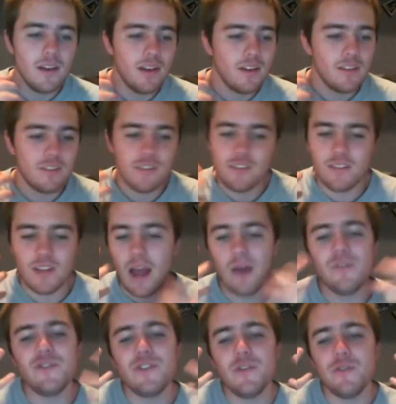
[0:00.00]
just
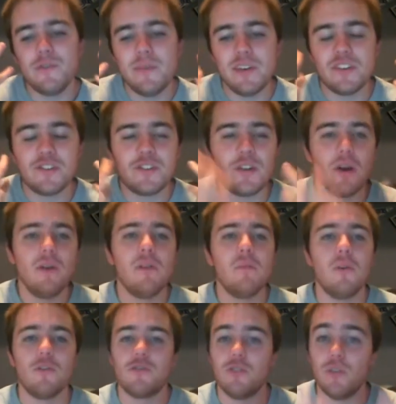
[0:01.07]
how she was being so
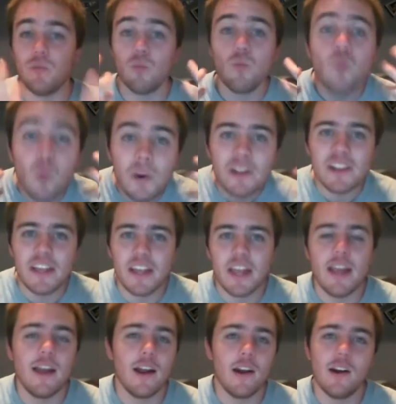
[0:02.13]
emotional and really
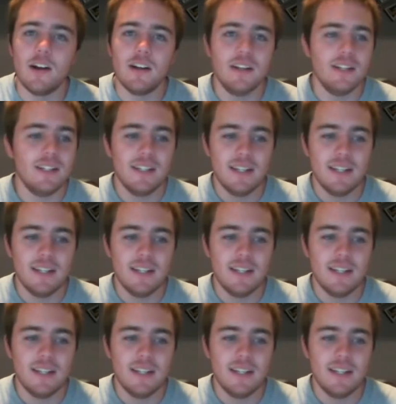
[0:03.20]
cared,